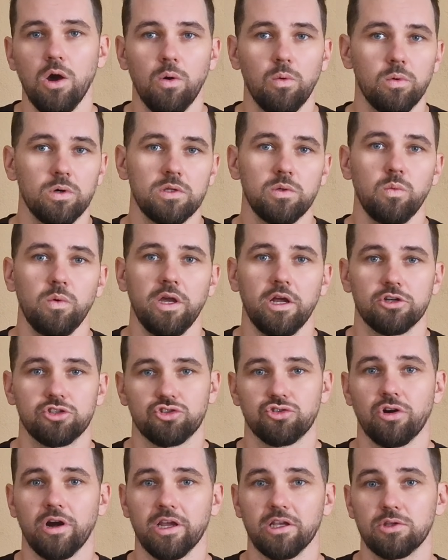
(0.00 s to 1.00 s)
what we are
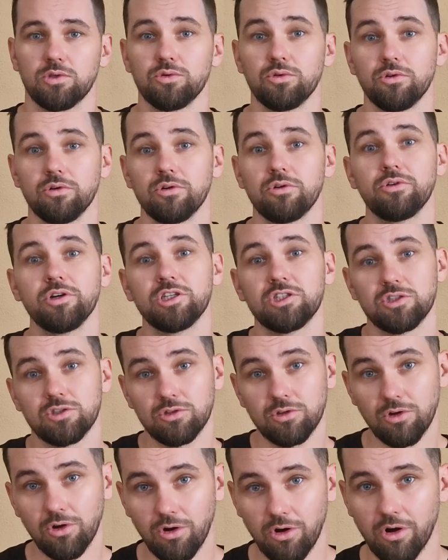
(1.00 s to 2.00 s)
trying to
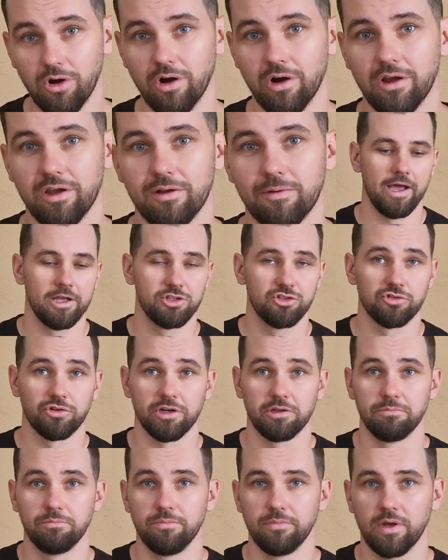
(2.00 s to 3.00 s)
restore. I
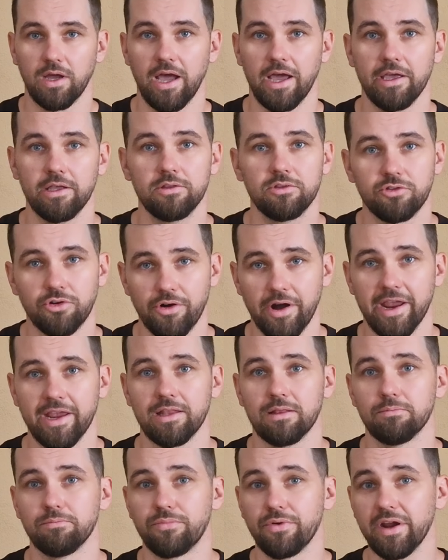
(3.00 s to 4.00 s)

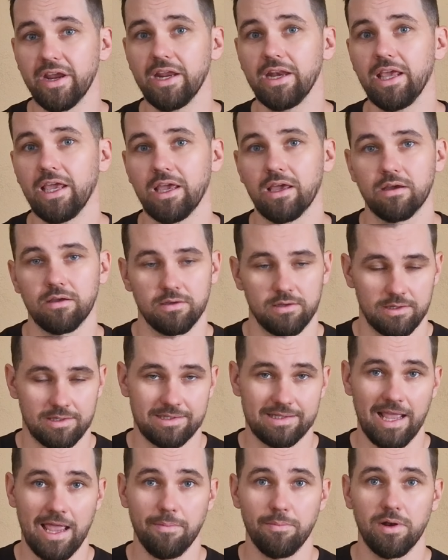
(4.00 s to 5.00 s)
train breathing,
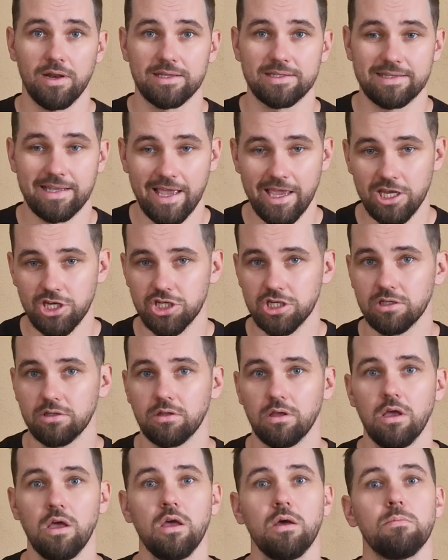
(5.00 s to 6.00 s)

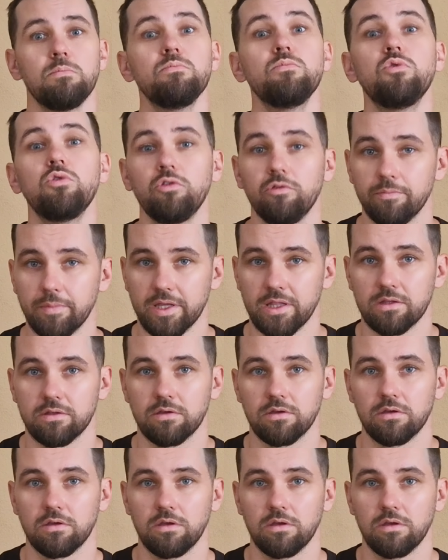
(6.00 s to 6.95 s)
stabilization, movement,